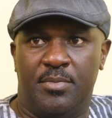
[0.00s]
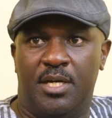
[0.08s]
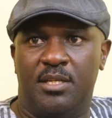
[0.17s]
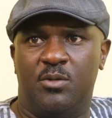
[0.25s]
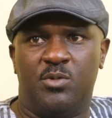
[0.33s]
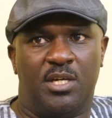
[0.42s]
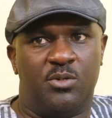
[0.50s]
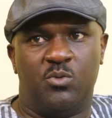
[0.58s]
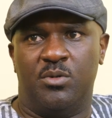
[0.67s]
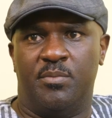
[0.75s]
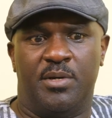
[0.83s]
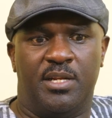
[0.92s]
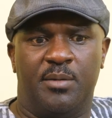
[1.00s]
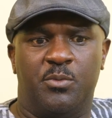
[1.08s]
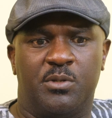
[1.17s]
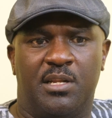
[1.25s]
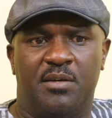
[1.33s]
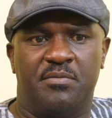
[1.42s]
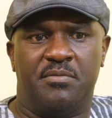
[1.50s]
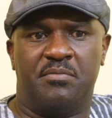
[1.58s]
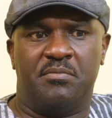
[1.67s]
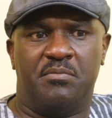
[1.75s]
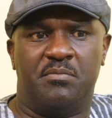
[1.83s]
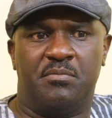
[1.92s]
And those are two women I both love.
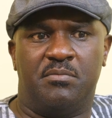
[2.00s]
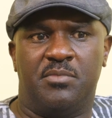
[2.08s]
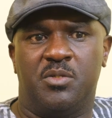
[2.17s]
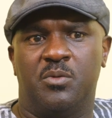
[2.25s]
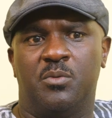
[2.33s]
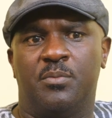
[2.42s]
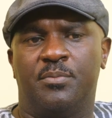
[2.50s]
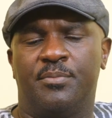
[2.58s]
So